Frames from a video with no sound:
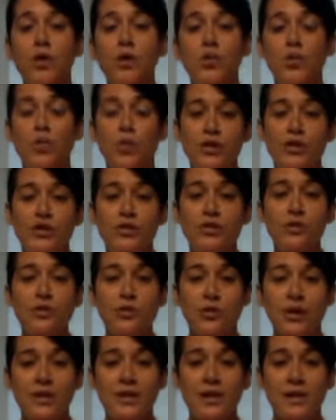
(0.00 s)
Would you
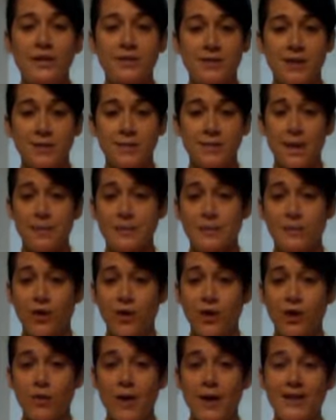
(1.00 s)
agree that sometimes
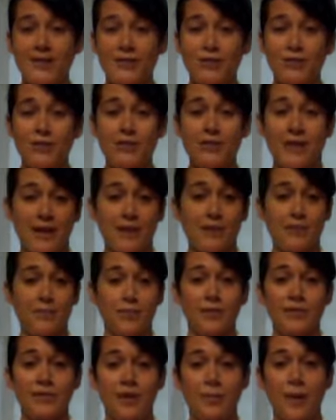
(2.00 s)
volumizers tend to
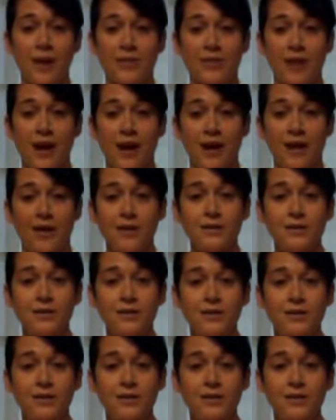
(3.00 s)
build up on the hair?